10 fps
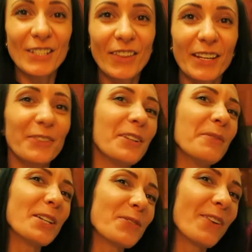So thank you
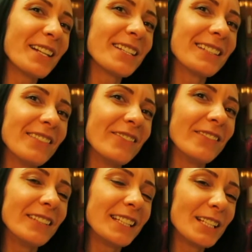very much for watching
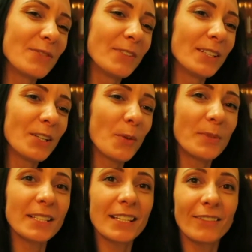this video.
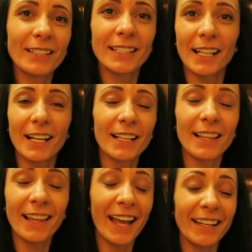Please give it a
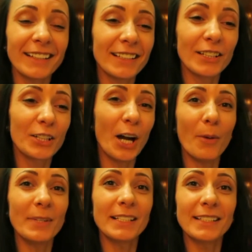like, a
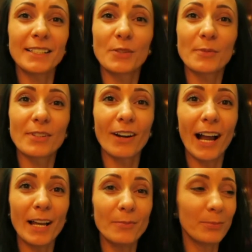comment,
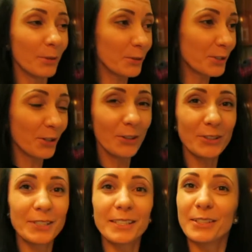subscribe or
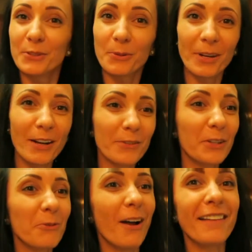don't. Do whatever
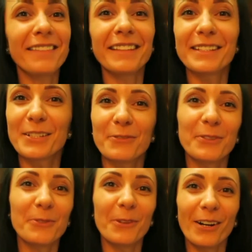you want, it's a
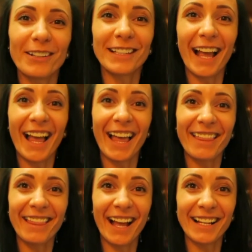free world,
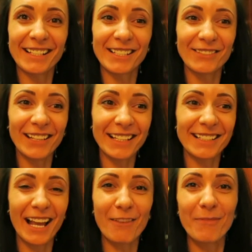and I'll see you
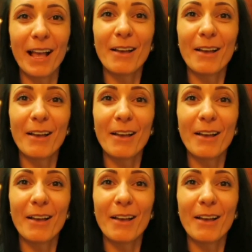next time.